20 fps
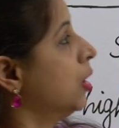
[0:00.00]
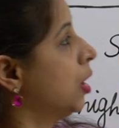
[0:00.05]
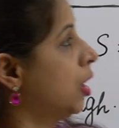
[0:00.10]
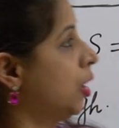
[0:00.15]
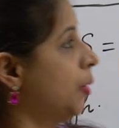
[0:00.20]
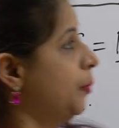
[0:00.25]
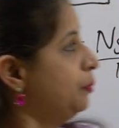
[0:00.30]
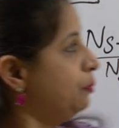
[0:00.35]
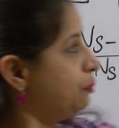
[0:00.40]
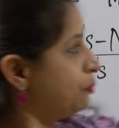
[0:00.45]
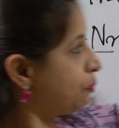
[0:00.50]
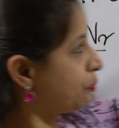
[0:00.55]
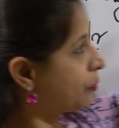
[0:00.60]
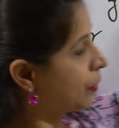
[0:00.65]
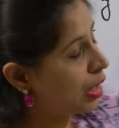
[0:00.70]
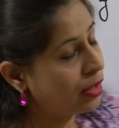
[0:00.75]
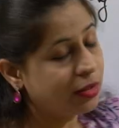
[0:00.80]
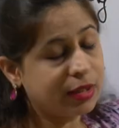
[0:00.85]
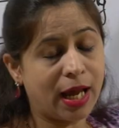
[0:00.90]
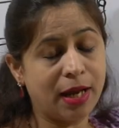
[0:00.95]
the
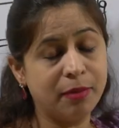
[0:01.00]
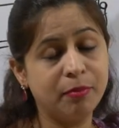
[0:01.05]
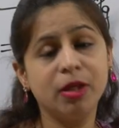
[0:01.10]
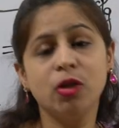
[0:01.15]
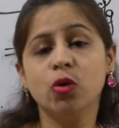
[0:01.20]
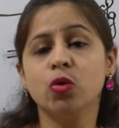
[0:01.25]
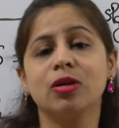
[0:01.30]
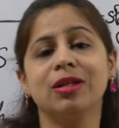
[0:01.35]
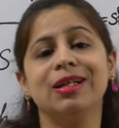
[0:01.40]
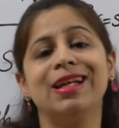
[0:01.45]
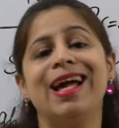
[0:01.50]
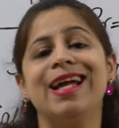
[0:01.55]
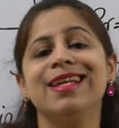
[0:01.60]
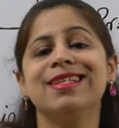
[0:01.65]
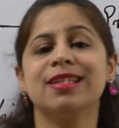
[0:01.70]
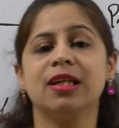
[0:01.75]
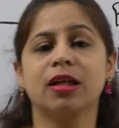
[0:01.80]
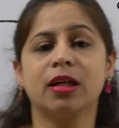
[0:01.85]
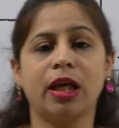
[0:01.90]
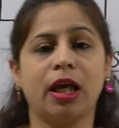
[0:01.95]
it can be
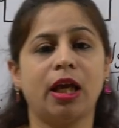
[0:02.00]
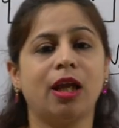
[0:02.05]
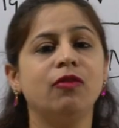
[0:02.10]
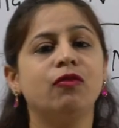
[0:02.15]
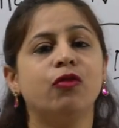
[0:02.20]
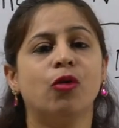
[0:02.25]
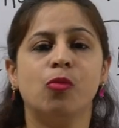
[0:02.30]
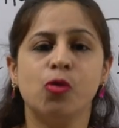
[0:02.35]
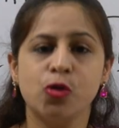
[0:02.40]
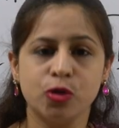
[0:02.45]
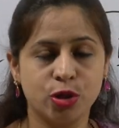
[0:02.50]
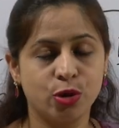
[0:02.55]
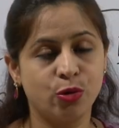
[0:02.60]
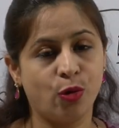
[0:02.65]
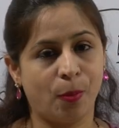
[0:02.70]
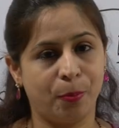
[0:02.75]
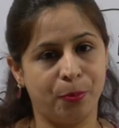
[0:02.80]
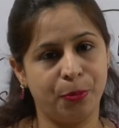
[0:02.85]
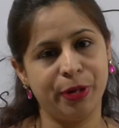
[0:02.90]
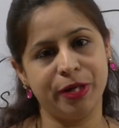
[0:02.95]
utilized again for motor
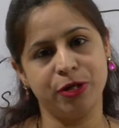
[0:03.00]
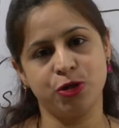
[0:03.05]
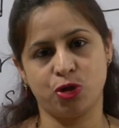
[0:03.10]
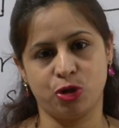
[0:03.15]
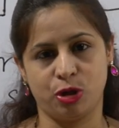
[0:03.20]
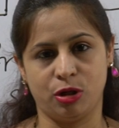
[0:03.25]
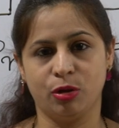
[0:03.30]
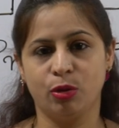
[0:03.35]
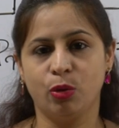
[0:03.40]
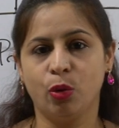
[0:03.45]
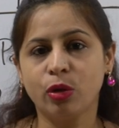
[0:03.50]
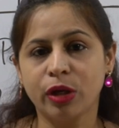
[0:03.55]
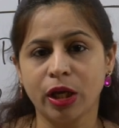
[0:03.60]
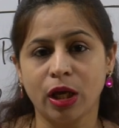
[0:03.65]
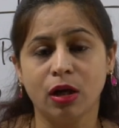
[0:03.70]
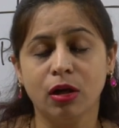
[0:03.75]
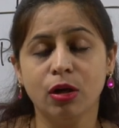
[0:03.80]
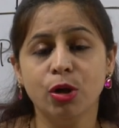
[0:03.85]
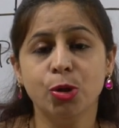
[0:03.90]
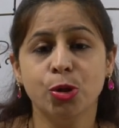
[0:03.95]
operation.
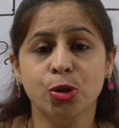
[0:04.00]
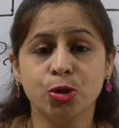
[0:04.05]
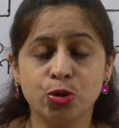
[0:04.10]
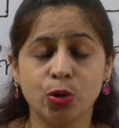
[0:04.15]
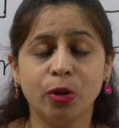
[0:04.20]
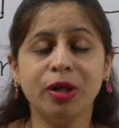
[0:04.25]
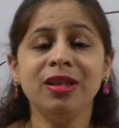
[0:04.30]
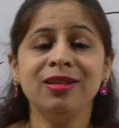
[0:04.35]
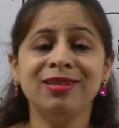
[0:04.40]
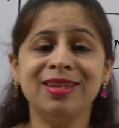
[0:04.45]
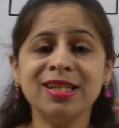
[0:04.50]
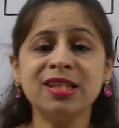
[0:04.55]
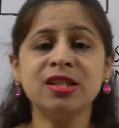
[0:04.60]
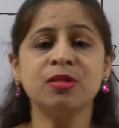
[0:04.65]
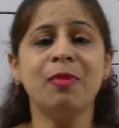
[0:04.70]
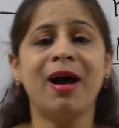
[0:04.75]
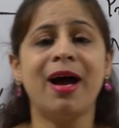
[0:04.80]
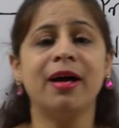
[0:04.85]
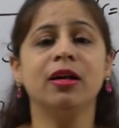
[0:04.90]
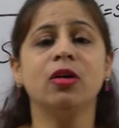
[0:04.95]
Okay, so in
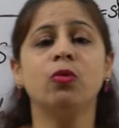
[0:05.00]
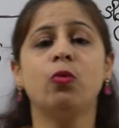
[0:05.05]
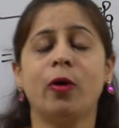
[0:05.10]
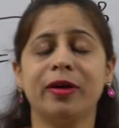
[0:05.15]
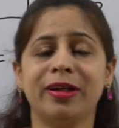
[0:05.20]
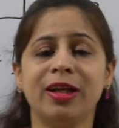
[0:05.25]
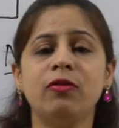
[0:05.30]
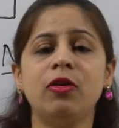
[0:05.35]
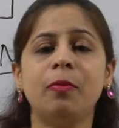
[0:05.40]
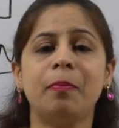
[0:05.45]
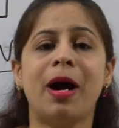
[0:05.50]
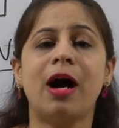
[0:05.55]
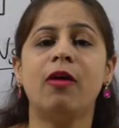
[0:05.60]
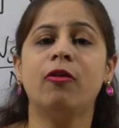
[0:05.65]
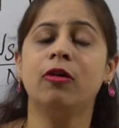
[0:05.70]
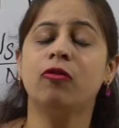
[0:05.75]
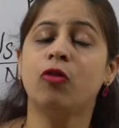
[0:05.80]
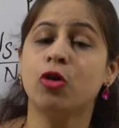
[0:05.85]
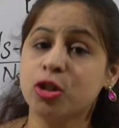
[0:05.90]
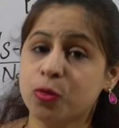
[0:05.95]
this manner, whatever
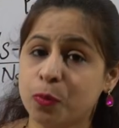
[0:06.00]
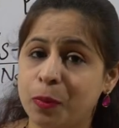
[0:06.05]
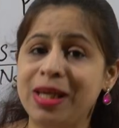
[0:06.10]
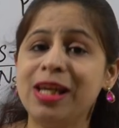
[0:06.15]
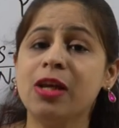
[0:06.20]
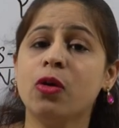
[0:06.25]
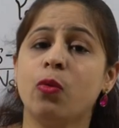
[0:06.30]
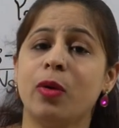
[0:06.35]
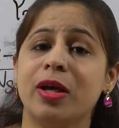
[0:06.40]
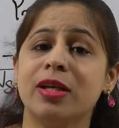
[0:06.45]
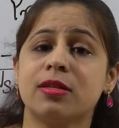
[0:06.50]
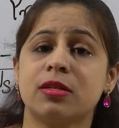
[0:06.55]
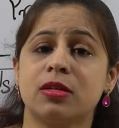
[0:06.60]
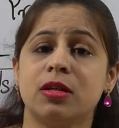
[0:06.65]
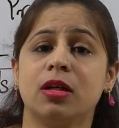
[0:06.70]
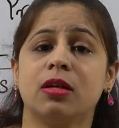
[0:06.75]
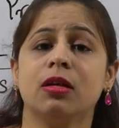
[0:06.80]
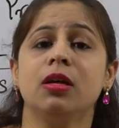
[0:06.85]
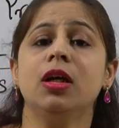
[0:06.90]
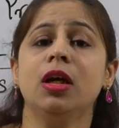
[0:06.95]
power was being
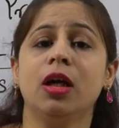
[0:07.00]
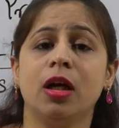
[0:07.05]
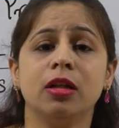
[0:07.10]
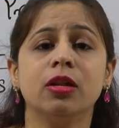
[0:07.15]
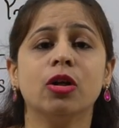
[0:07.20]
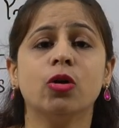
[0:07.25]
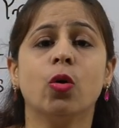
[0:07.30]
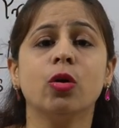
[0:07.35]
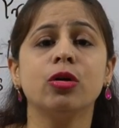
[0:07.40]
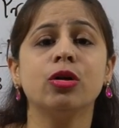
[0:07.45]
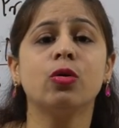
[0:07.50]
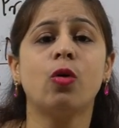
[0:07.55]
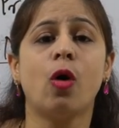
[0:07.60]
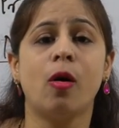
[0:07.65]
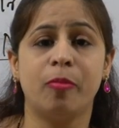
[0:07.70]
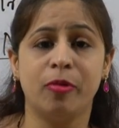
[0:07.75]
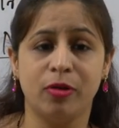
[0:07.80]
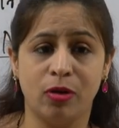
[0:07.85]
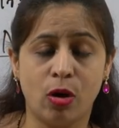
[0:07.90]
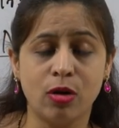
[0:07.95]
wasted in the rotor
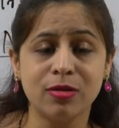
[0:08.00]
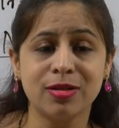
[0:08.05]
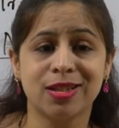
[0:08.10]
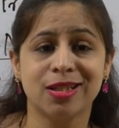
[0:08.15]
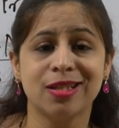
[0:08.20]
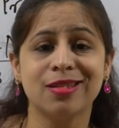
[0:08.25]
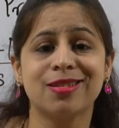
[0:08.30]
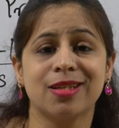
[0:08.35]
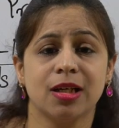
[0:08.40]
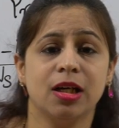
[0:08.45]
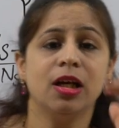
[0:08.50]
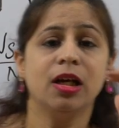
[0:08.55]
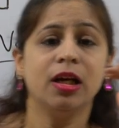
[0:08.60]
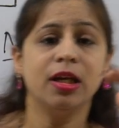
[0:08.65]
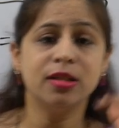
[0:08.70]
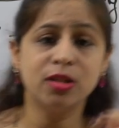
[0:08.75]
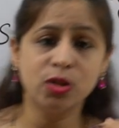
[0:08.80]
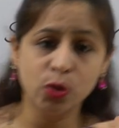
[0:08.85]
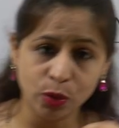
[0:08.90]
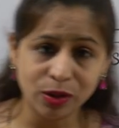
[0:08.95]
copper losses
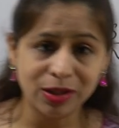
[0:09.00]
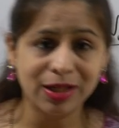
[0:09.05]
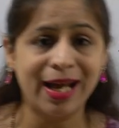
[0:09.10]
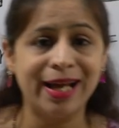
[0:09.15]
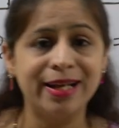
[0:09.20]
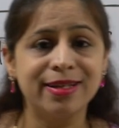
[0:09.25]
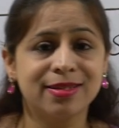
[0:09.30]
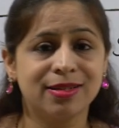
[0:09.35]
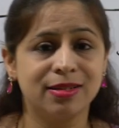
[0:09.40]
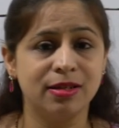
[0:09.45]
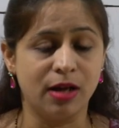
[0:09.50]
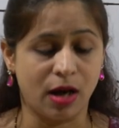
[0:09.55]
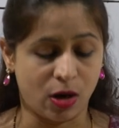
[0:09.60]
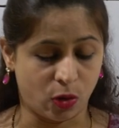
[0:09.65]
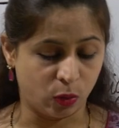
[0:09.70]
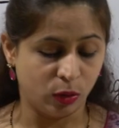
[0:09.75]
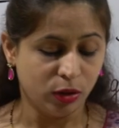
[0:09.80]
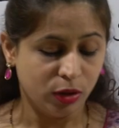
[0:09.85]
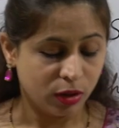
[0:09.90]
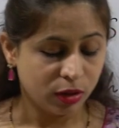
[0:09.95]
is utilized
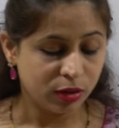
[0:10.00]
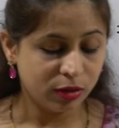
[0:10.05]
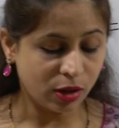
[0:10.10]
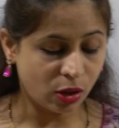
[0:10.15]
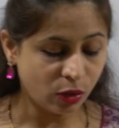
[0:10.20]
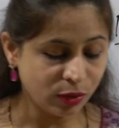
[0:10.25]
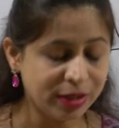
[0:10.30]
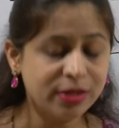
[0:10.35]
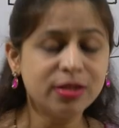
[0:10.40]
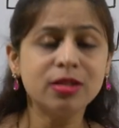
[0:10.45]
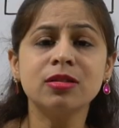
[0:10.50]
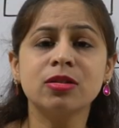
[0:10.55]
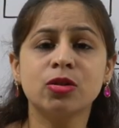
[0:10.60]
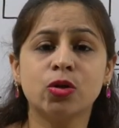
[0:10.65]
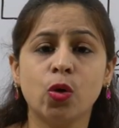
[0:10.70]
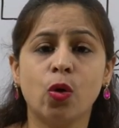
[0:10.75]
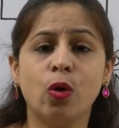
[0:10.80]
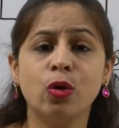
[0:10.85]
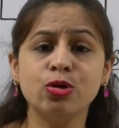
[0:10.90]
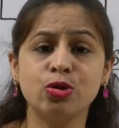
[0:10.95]
now. Now let us
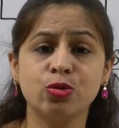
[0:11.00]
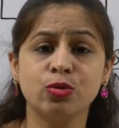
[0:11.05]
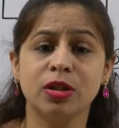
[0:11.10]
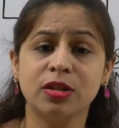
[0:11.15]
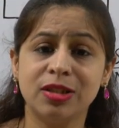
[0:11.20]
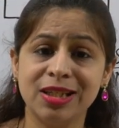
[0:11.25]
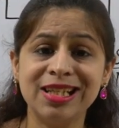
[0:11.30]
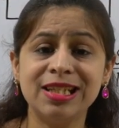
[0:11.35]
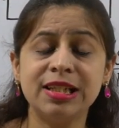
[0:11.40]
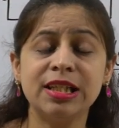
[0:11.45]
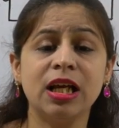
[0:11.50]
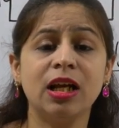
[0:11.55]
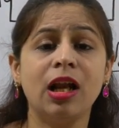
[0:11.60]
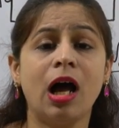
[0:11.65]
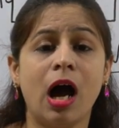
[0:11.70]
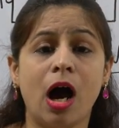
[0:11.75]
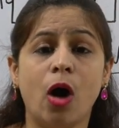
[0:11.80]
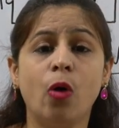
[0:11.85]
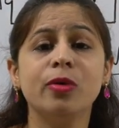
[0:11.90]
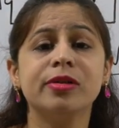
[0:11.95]
go to the
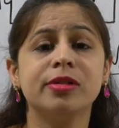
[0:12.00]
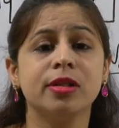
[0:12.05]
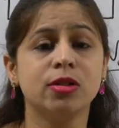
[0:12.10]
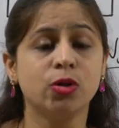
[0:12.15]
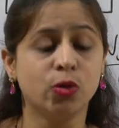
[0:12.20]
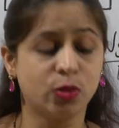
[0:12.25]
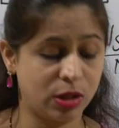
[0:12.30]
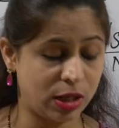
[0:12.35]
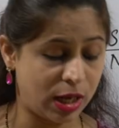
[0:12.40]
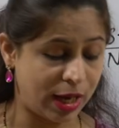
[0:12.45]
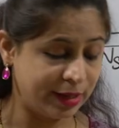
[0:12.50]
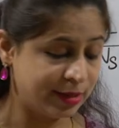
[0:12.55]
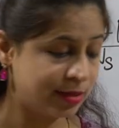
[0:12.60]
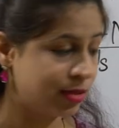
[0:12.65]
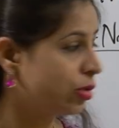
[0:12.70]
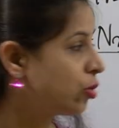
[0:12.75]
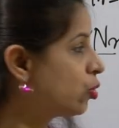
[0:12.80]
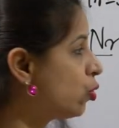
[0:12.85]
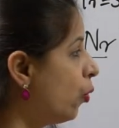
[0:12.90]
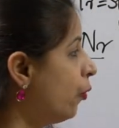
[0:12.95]
detail how it is
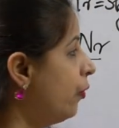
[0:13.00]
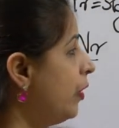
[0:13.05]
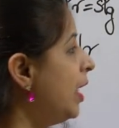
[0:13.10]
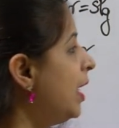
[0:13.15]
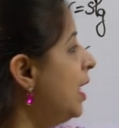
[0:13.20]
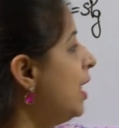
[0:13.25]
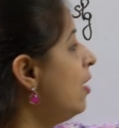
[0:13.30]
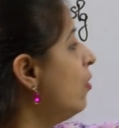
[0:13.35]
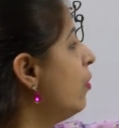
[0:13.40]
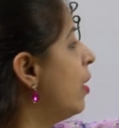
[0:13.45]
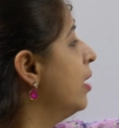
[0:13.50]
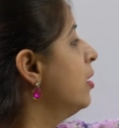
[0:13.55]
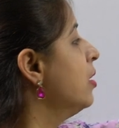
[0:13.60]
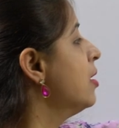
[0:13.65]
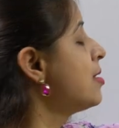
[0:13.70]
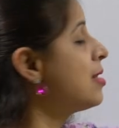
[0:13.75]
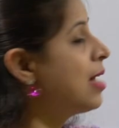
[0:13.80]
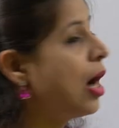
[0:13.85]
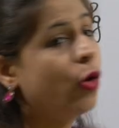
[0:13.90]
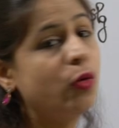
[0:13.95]
utilized. So V D one
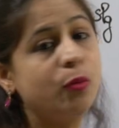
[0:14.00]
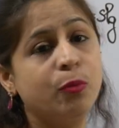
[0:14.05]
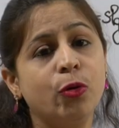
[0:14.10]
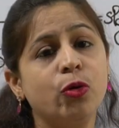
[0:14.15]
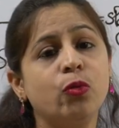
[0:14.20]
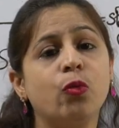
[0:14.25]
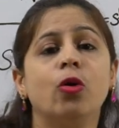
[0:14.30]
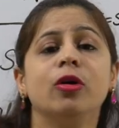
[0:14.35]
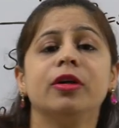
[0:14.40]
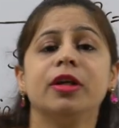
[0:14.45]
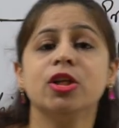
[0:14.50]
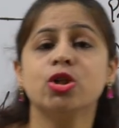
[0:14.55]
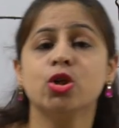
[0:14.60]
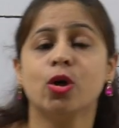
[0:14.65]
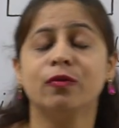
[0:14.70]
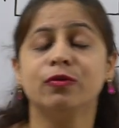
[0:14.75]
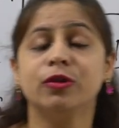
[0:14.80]
is the output voltage